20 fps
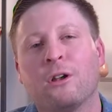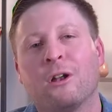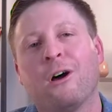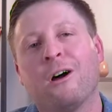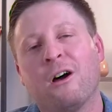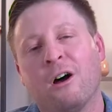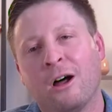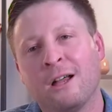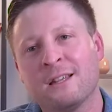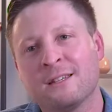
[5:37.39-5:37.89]

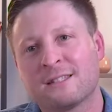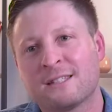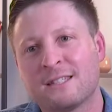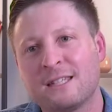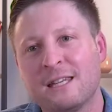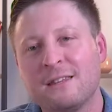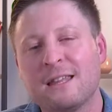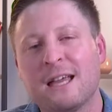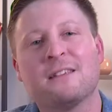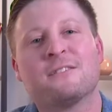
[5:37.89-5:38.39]
I, I
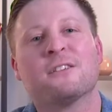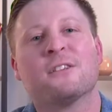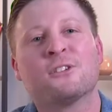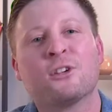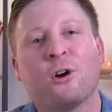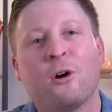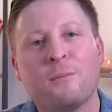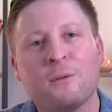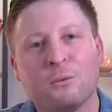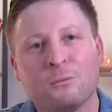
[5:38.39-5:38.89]
see that as a
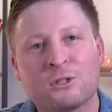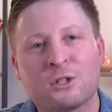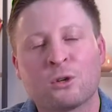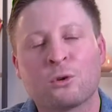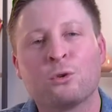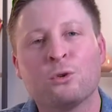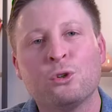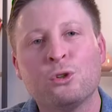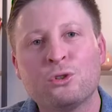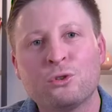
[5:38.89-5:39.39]
time that was
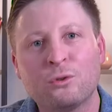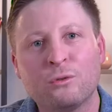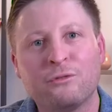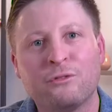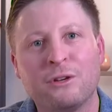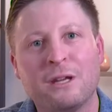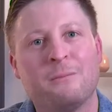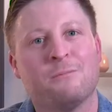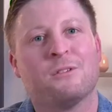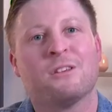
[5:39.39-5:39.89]
crucial
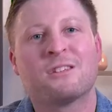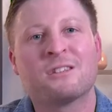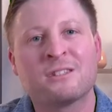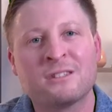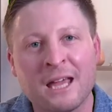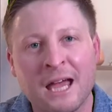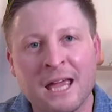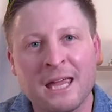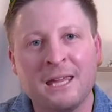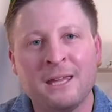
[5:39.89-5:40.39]
for him to
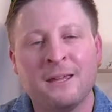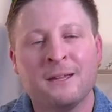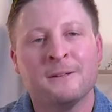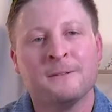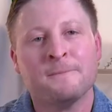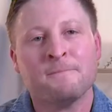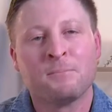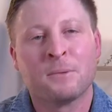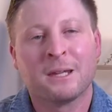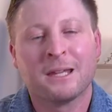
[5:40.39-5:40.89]
stay
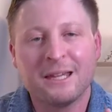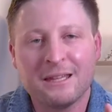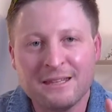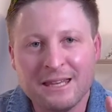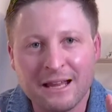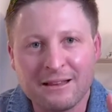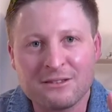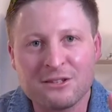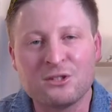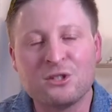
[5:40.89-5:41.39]

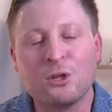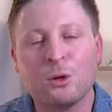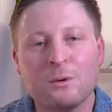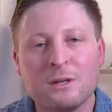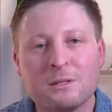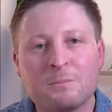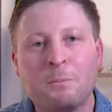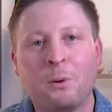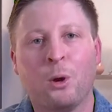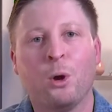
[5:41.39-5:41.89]
connected to
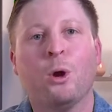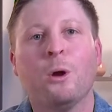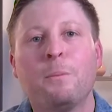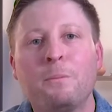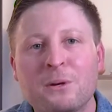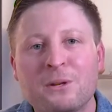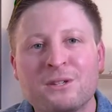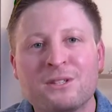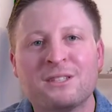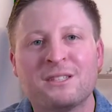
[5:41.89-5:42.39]
his
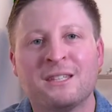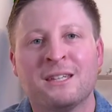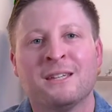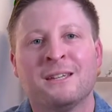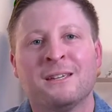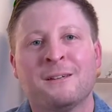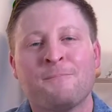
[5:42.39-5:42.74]
purpose